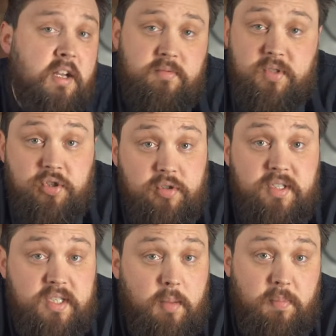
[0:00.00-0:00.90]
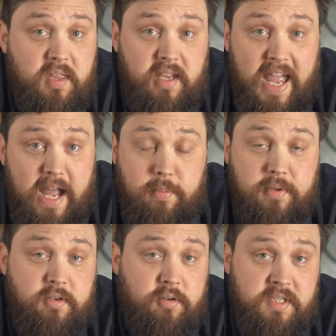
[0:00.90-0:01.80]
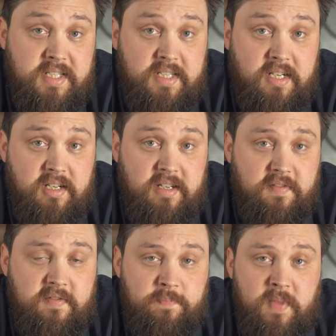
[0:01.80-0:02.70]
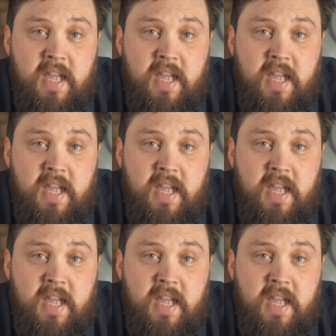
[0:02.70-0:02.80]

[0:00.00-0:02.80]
should something happen on the dive.